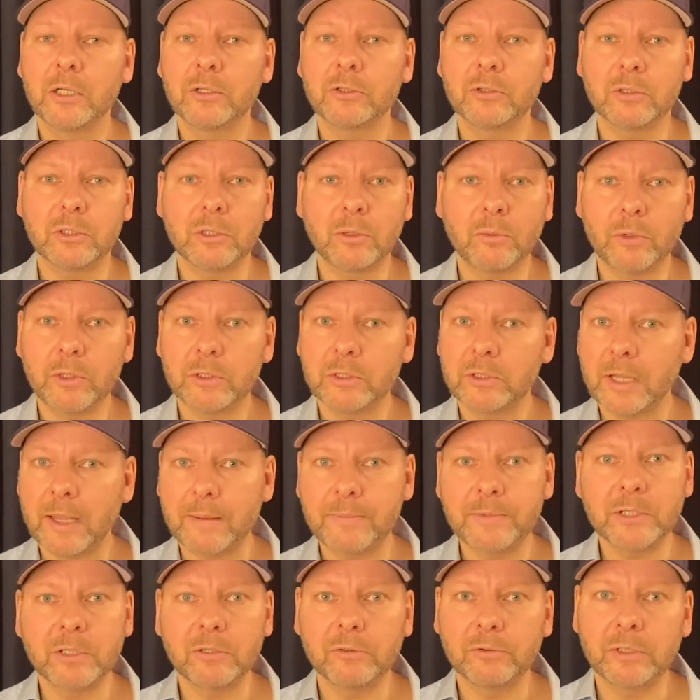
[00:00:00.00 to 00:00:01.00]
So there was
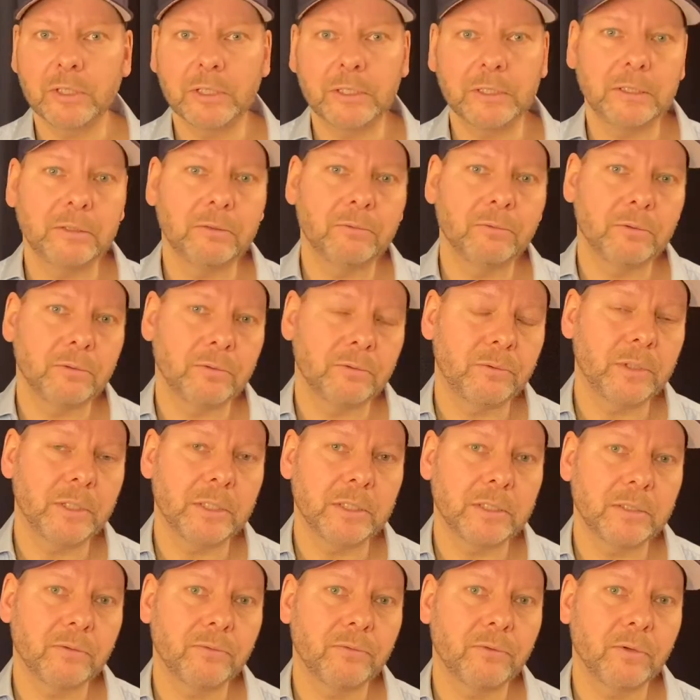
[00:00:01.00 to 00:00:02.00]
absolutely no
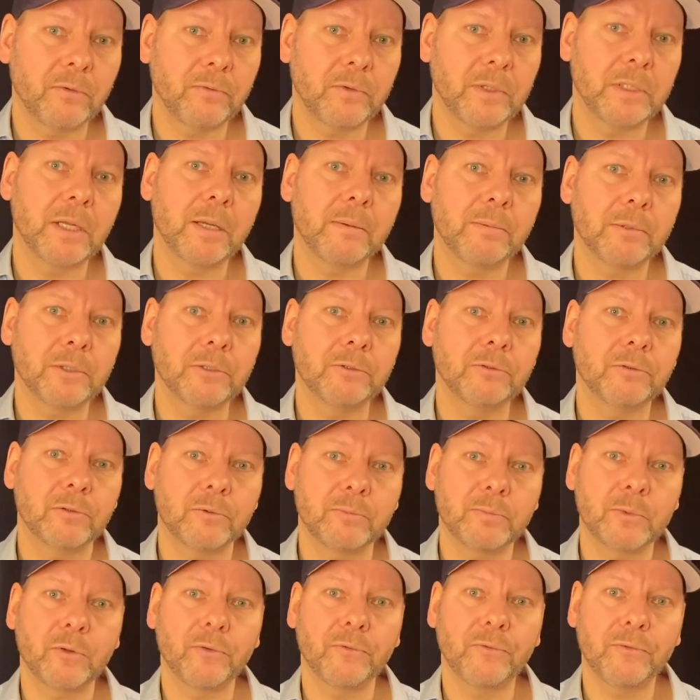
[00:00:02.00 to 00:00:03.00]
reason for VW
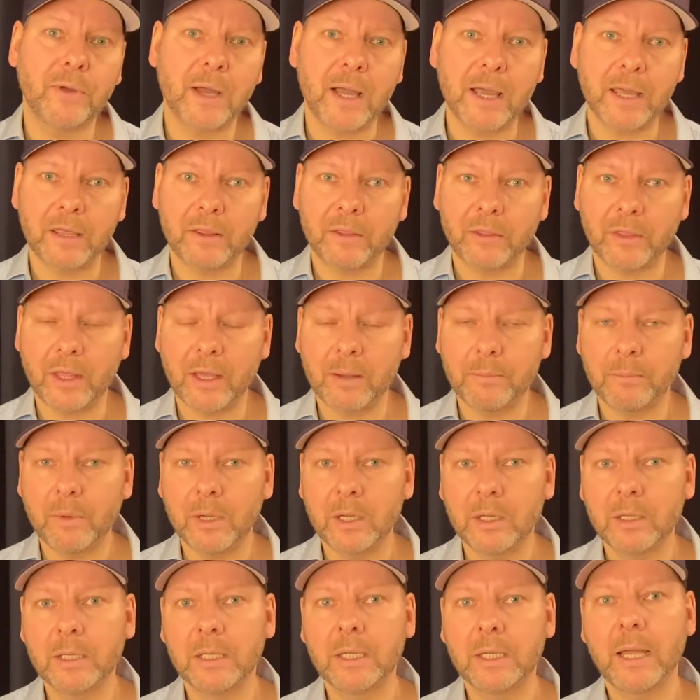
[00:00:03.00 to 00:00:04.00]
Group to fire them.